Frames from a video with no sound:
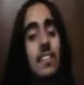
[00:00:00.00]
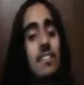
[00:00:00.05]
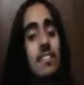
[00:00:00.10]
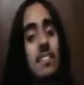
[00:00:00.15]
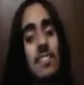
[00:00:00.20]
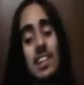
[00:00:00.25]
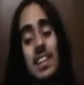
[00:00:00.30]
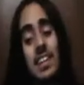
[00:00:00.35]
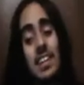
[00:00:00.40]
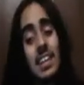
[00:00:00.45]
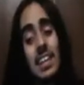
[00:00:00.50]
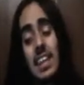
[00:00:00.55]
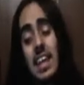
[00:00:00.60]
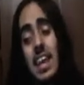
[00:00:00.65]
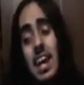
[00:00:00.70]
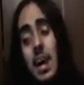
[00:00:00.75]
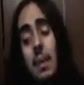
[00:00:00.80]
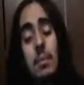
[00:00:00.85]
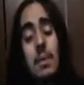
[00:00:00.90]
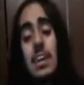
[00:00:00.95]
But
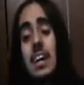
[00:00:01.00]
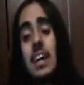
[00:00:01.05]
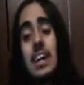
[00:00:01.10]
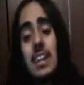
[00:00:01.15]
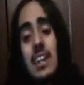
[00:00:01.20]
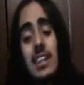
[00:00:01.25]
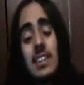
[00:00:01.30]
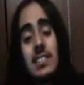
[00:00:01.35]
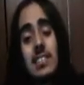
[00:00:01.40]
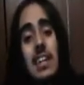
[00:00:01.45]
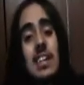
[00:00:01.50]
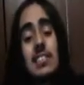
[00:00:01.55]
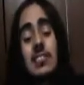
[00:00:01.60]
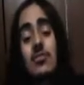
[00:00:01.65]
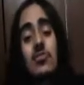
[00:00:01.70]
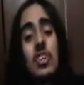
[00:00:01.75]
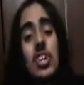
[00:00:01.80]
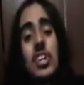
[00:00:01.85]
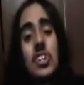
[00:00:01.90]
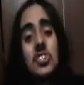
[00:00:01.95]
yeah, I mean, it's
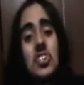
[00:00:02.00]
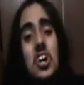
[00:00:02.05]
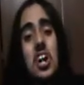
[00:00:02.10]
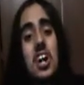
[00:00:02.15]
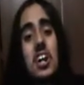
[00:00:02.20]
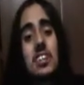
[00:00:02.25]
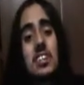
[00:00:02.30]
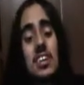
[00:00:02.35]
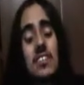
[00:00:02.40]
Drake and Josh.